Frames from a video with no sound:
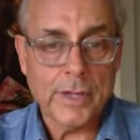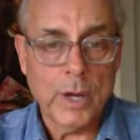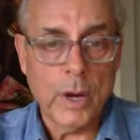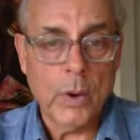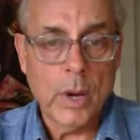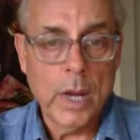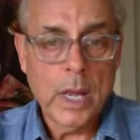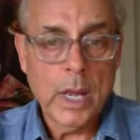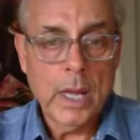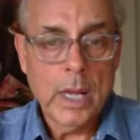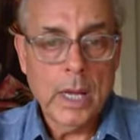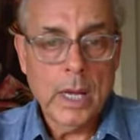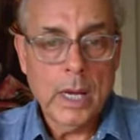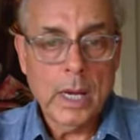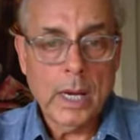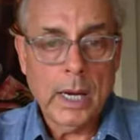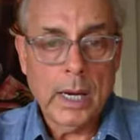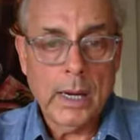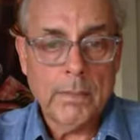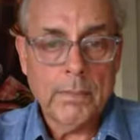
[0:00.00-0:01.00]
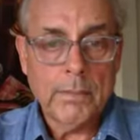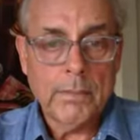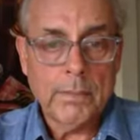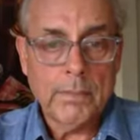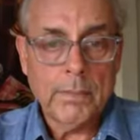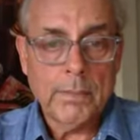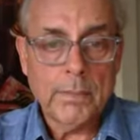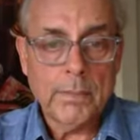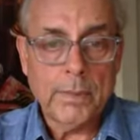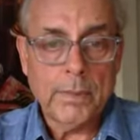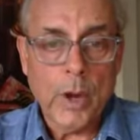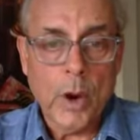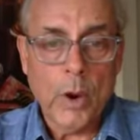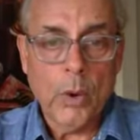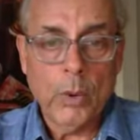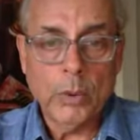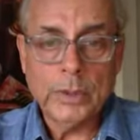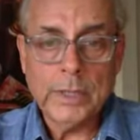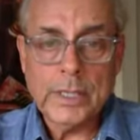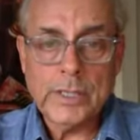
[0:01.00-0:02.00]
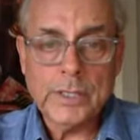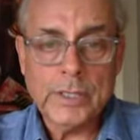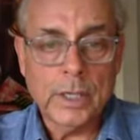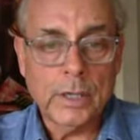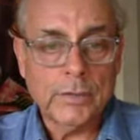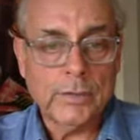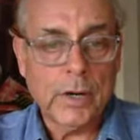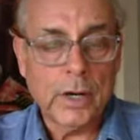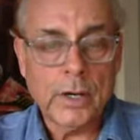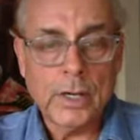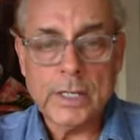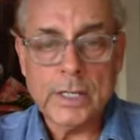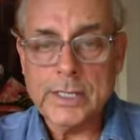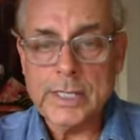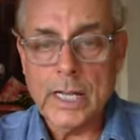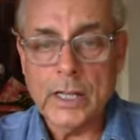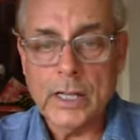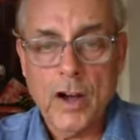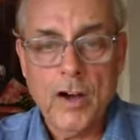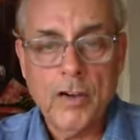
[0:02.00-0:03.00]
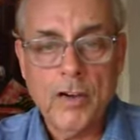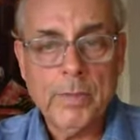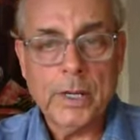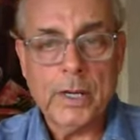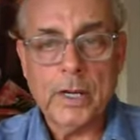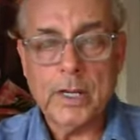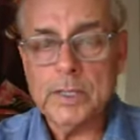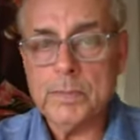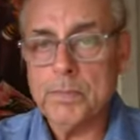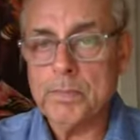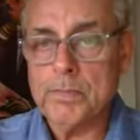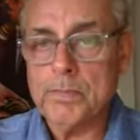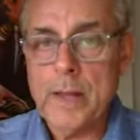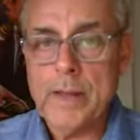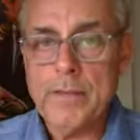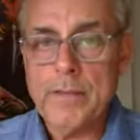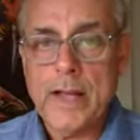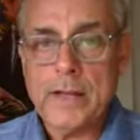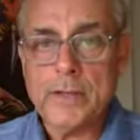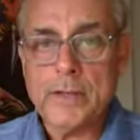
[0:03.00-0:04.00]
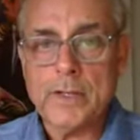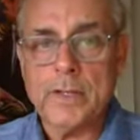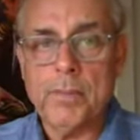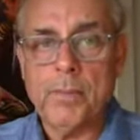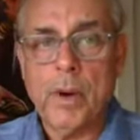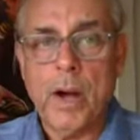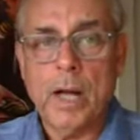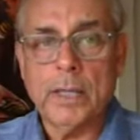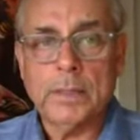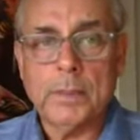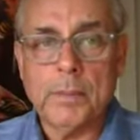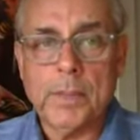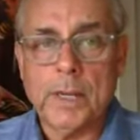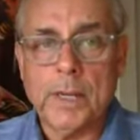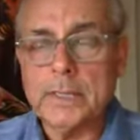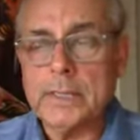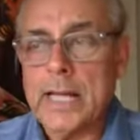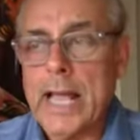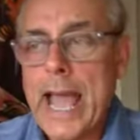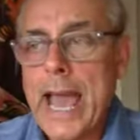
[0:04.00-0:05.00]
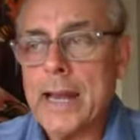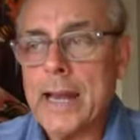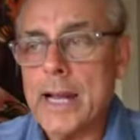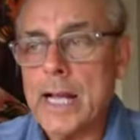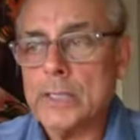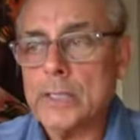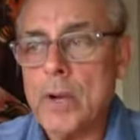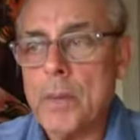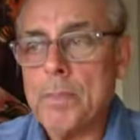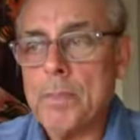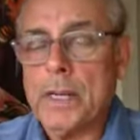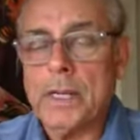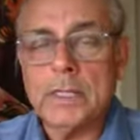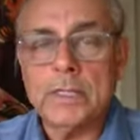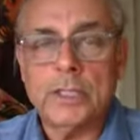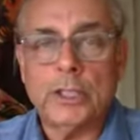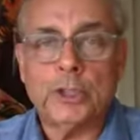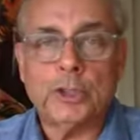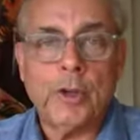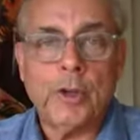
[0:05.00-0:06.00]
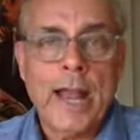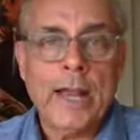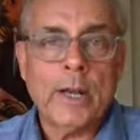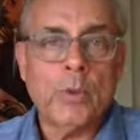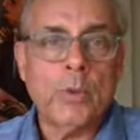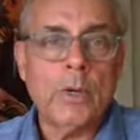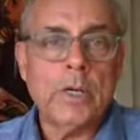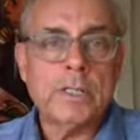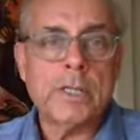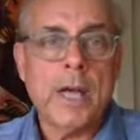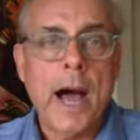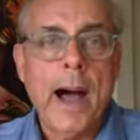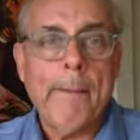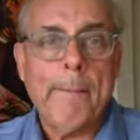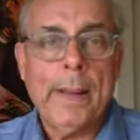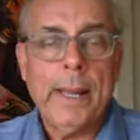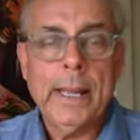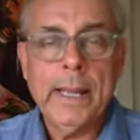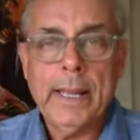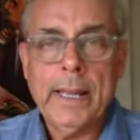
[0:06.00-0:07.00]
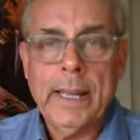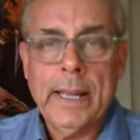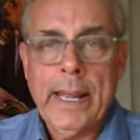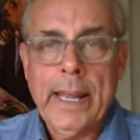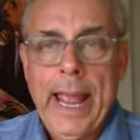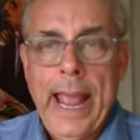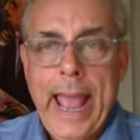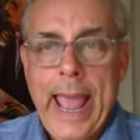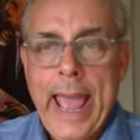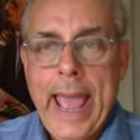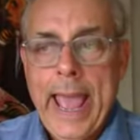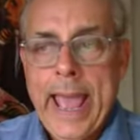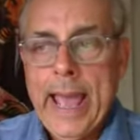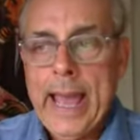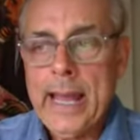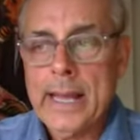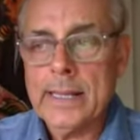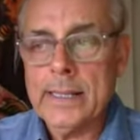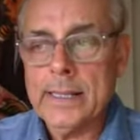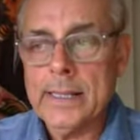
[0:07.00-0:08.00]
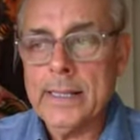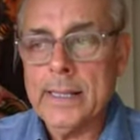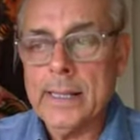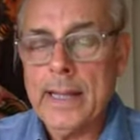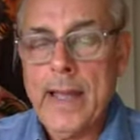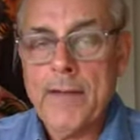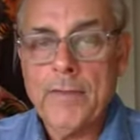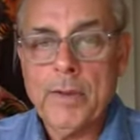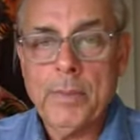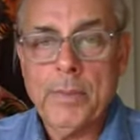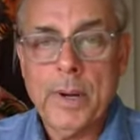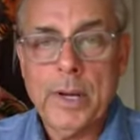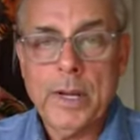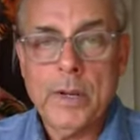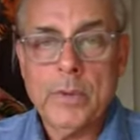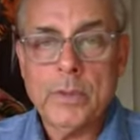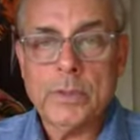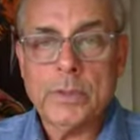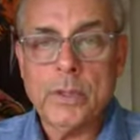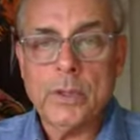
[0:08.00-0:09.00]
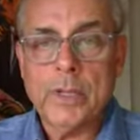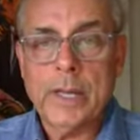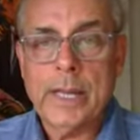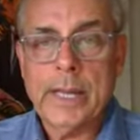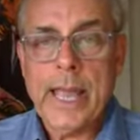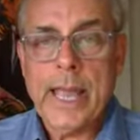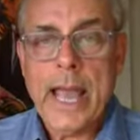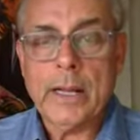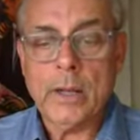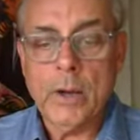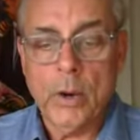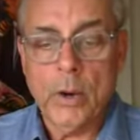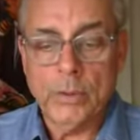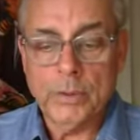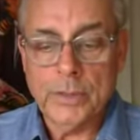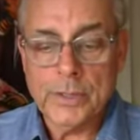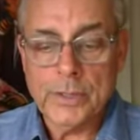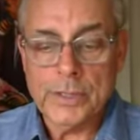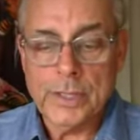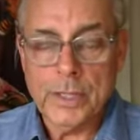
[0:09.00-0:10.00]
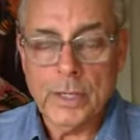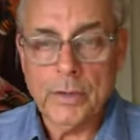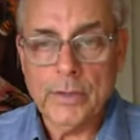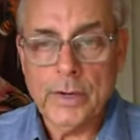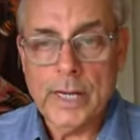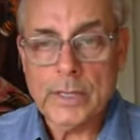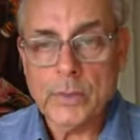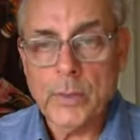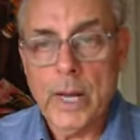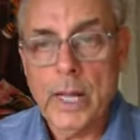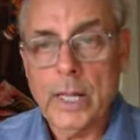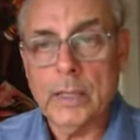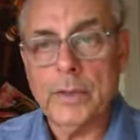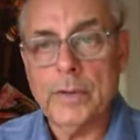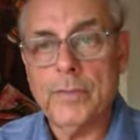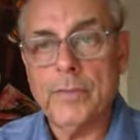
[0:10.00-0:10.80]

So gold and silver are going to sell off because investors have bought them, because they had a nice rep, because the trend was up. And everybody was looking at gold and silver as well.